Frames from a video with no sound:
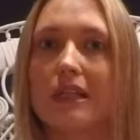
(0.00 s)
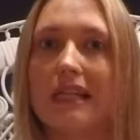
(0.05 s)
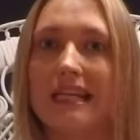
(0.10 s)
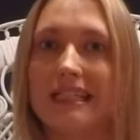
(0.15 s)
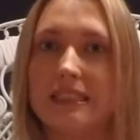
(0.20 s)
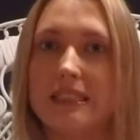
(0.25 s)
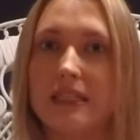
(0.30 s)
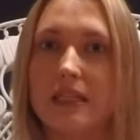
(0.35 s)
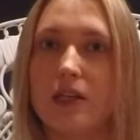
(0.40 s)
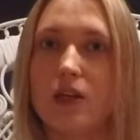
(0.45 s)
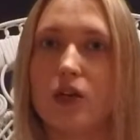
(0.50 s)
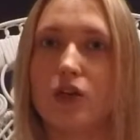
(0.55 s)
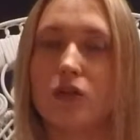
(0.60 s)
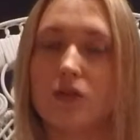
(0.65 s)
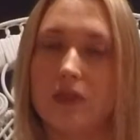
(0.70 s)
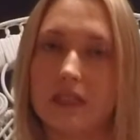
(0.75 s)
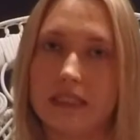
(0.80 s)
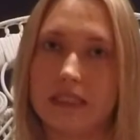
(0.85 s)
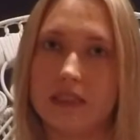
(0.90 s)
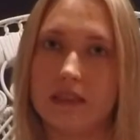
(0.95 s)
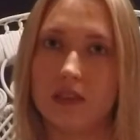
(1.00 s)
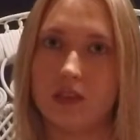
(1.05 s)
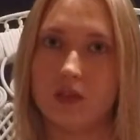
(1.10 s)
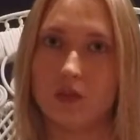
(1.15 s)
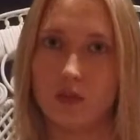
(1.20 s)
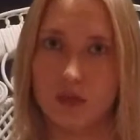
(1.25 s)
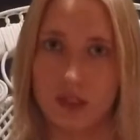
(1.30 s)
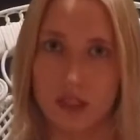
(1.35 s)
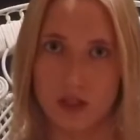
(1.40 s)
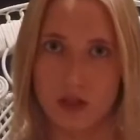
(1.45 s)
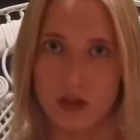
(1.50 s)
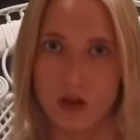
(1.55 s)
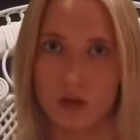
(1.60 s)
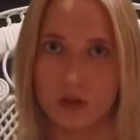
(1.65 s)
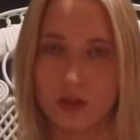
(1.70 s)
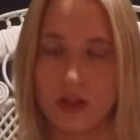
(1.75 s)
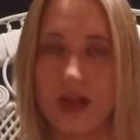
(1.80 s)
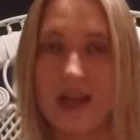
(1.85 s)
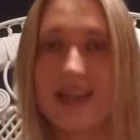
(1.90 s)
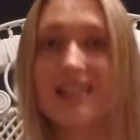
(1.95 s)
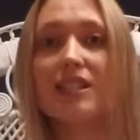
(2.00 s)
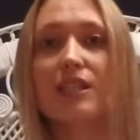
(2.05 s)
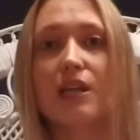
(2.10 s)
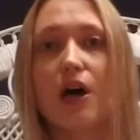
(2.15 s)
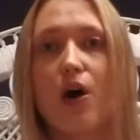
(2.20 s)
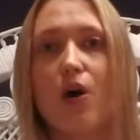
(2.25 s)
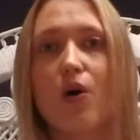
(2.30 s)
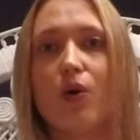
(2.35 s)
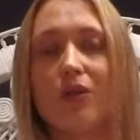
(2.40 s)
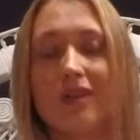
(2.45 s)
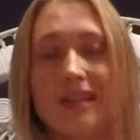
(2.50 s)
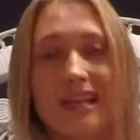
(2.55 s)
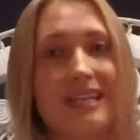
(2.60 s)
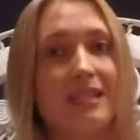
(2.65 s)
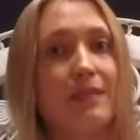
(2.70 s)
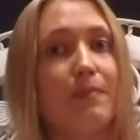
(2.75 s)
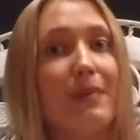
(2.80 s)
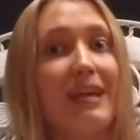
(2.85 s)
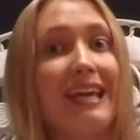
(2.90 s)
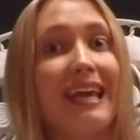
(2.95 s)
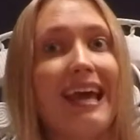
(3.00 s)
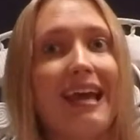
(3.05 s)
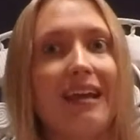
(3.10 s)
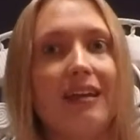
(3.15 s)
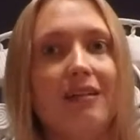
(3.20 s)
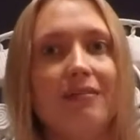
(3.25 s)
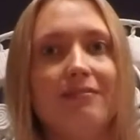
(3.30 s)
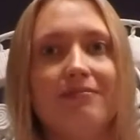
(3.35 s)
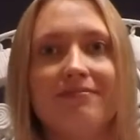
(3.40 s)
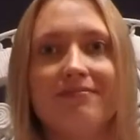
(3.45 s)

cleansing your crystals with salt. So let's begin.